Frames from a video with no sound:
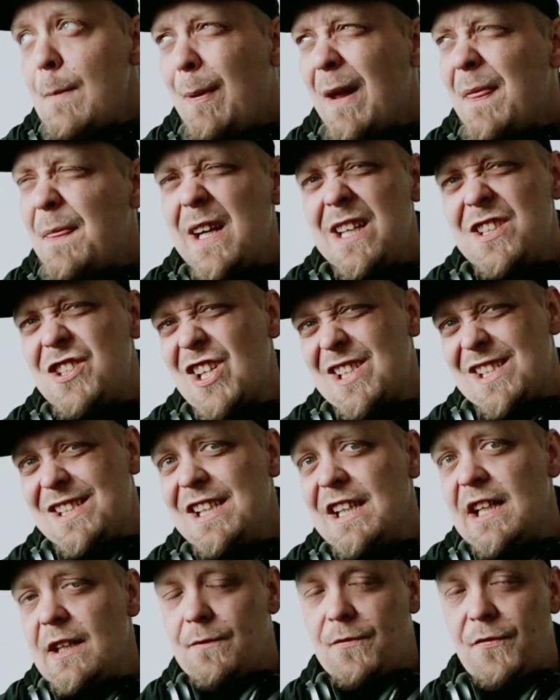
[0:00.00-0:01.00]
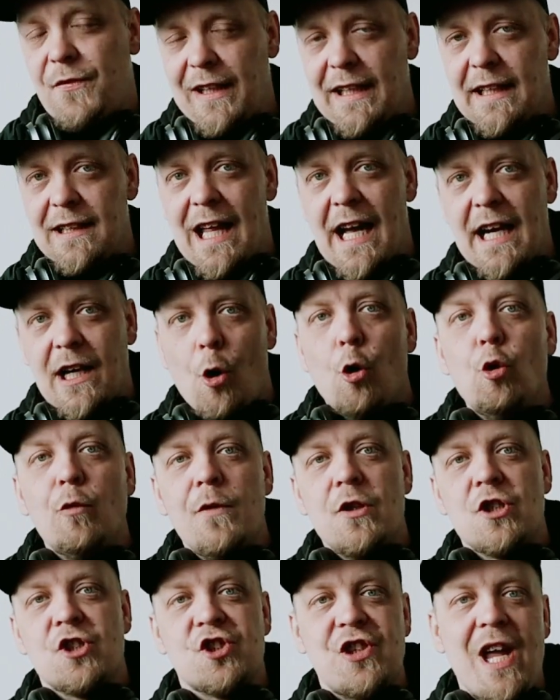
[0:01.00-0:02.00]
but they just didn't feel like
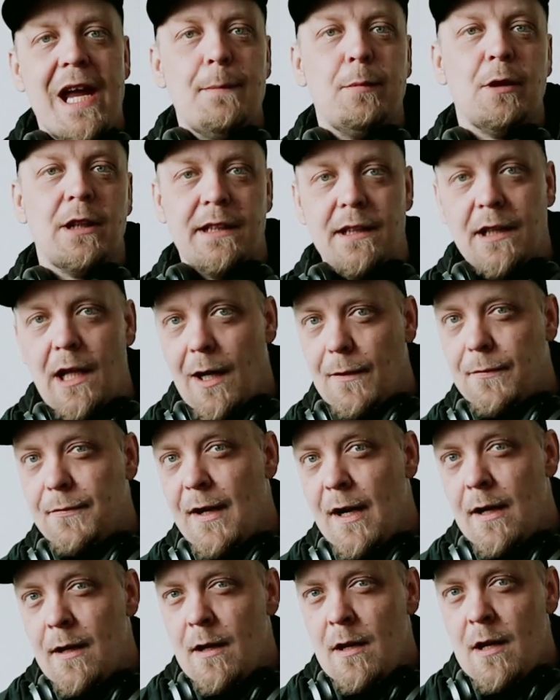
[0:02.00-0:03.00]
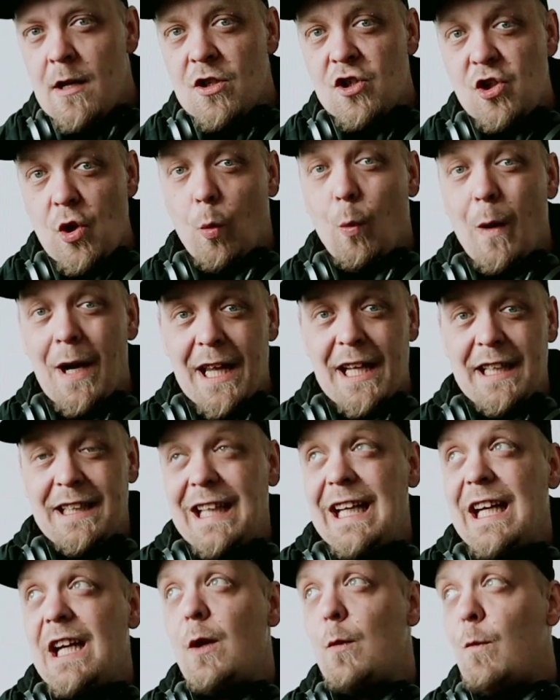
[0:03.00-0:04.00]
overstable enough. So what I
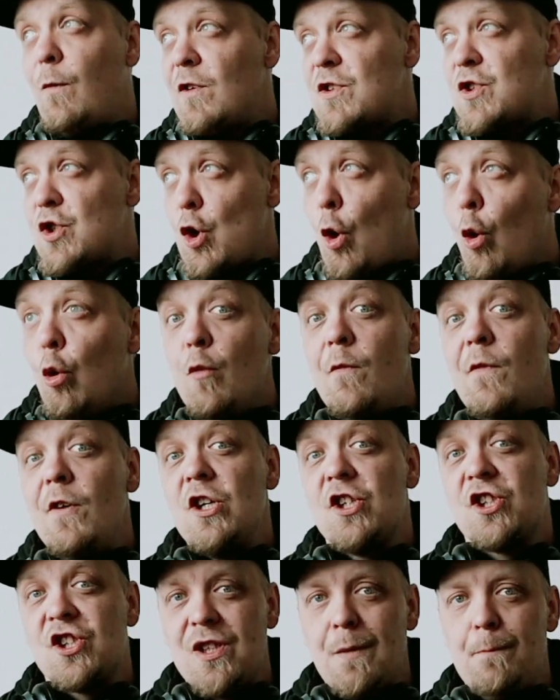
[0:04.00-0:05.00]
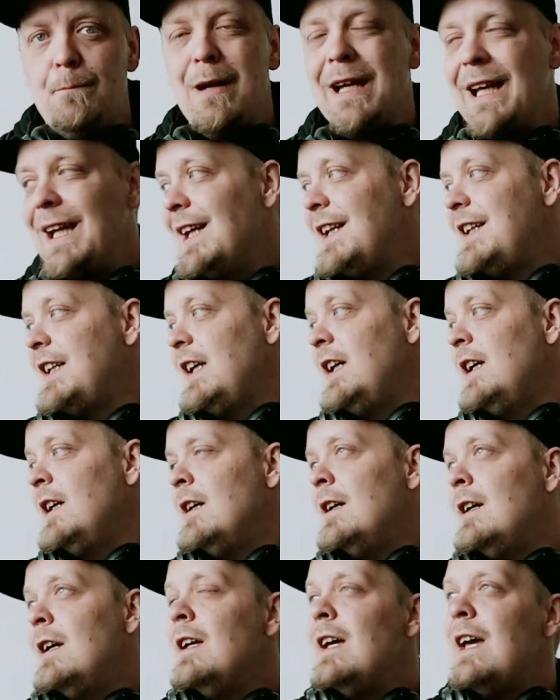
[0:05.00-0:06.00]
needed was overstability
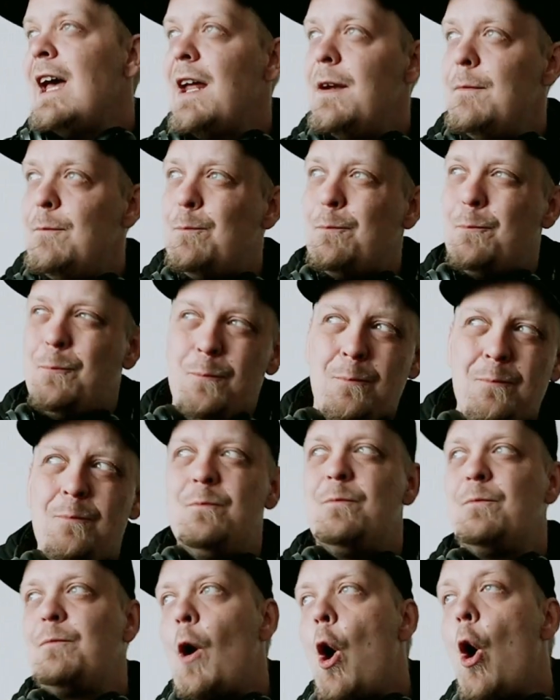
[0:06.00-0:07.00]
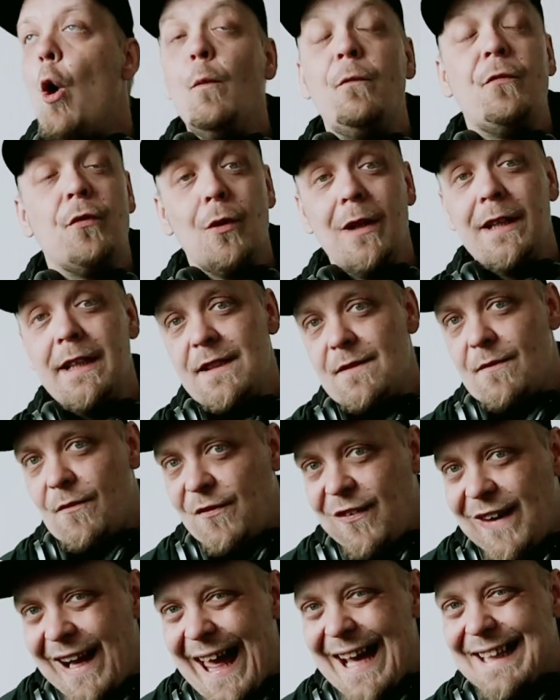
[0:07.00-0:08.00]
and hopefully
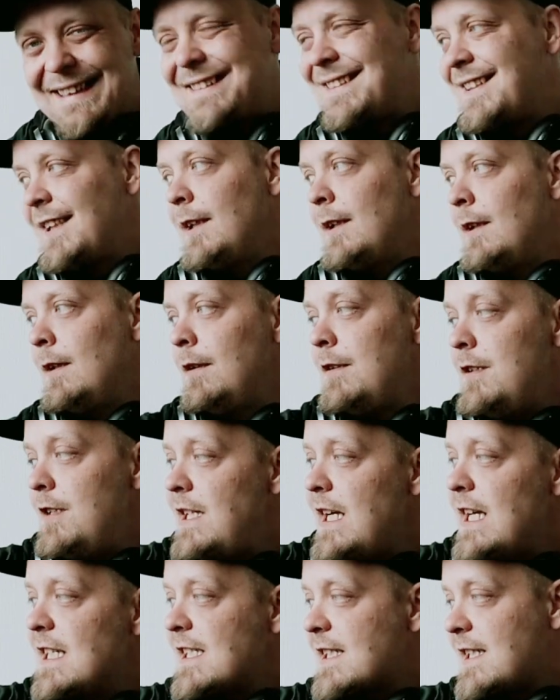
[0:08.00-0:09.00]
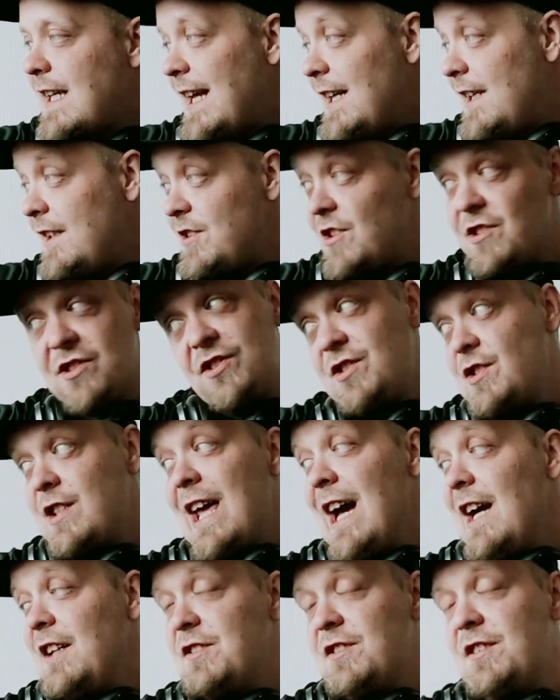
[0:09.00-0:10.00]
flat disc, and
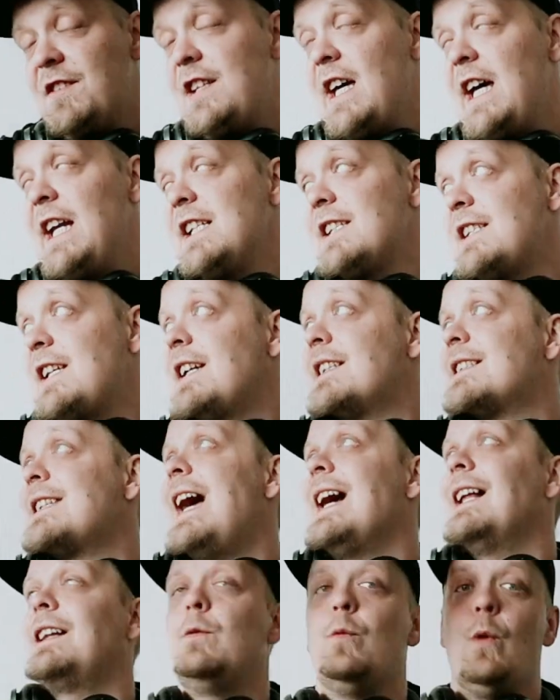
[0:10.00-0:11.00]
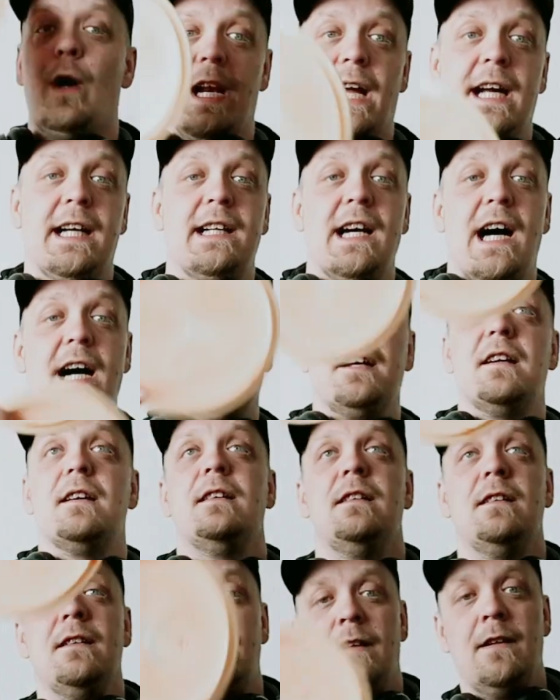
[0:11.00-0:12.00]
that is exactly what I
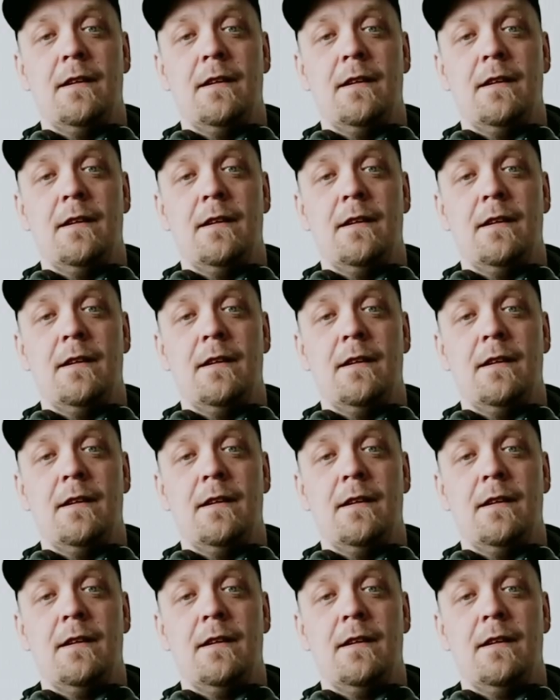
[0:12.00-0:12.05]
got.